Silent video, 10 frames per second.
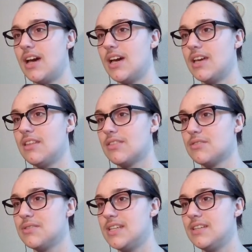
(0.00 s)
I
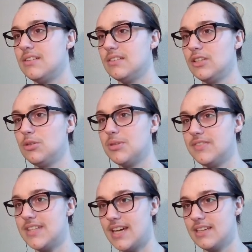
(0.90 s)
threw in a little bit of
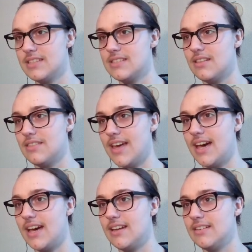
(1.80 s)
text
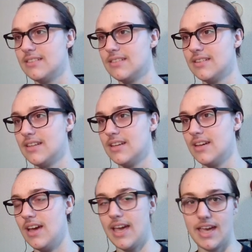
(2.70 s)
that
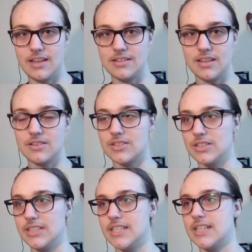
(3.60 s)
I had done
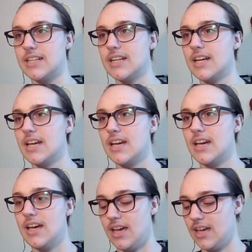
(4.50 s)
earlier.
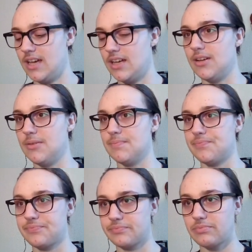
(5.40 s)
I'm
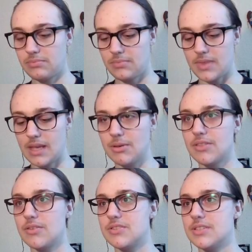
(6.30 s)
going to
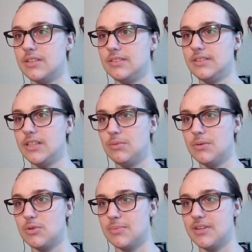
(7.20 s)
throw in just a little bit
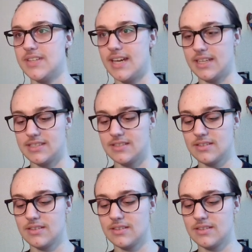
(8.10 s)
more bit of text.